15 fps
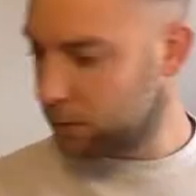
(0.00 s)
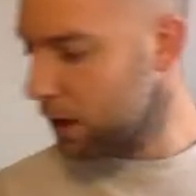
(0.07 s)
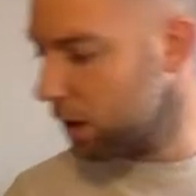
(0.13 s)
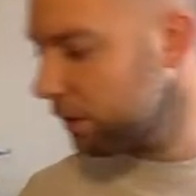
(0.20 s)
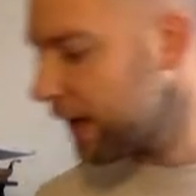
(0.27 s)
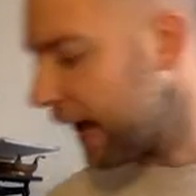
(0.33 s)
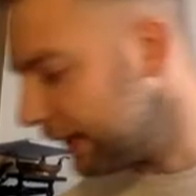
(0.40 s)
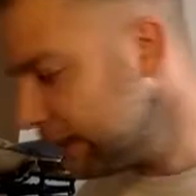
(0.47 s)

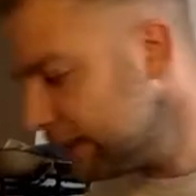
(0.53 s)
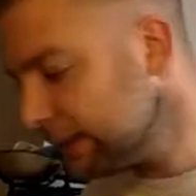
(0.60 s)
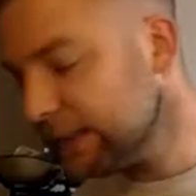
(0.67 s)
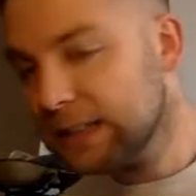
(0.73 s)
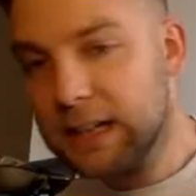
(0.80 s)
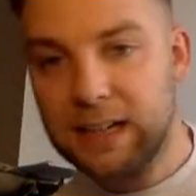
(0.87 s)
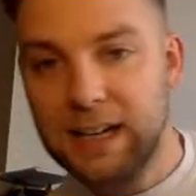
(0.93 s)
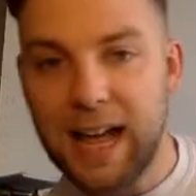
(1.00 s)
Okay,
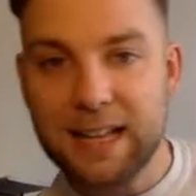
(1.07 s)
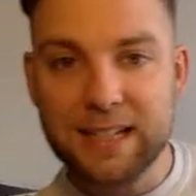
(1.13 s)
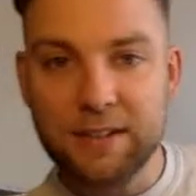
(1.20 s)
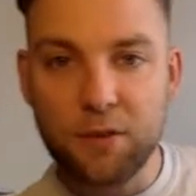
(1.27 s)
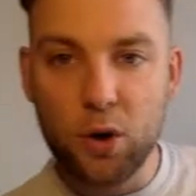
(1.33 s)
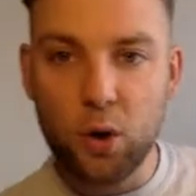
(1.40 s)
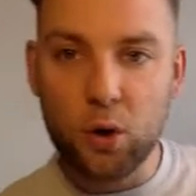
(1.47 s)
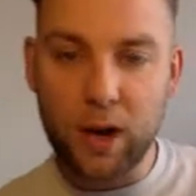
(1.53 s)
let's have
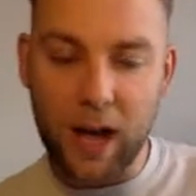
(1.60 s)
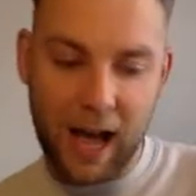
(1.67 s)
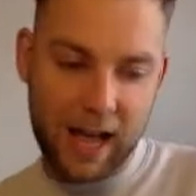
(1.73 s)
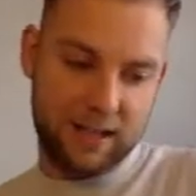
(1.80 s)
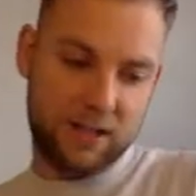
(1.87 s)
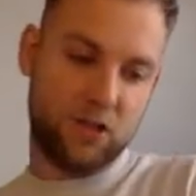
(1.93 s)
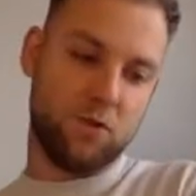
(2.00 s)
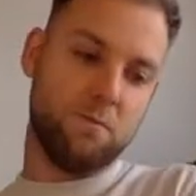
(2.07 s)
a look at
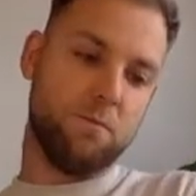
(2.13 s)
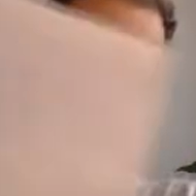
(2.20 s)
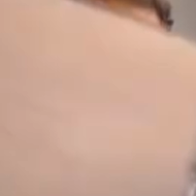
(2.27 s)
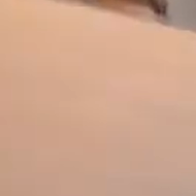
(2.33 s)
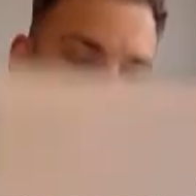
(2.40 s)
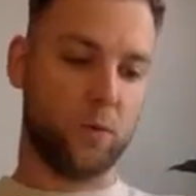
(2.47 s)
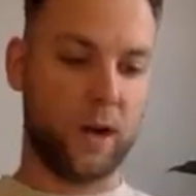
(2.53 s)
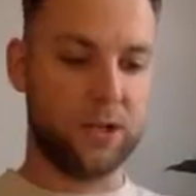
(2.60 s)
some
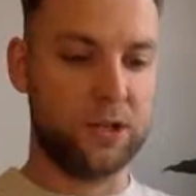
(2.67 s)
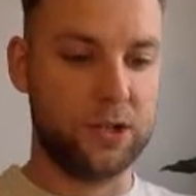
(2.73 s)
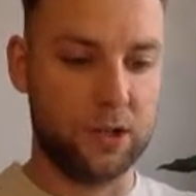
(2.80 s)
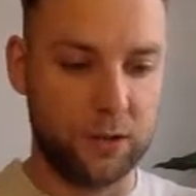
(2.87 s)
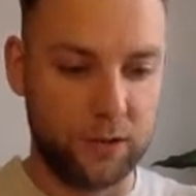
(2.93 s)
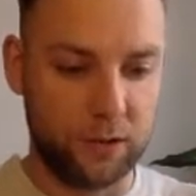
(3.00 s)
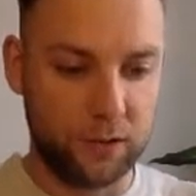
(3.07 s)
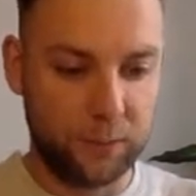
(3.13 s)
more
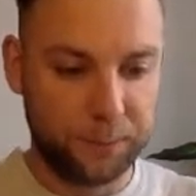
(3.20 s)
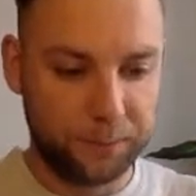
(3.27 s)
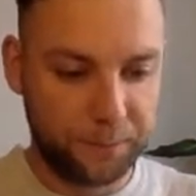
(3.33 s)
questions.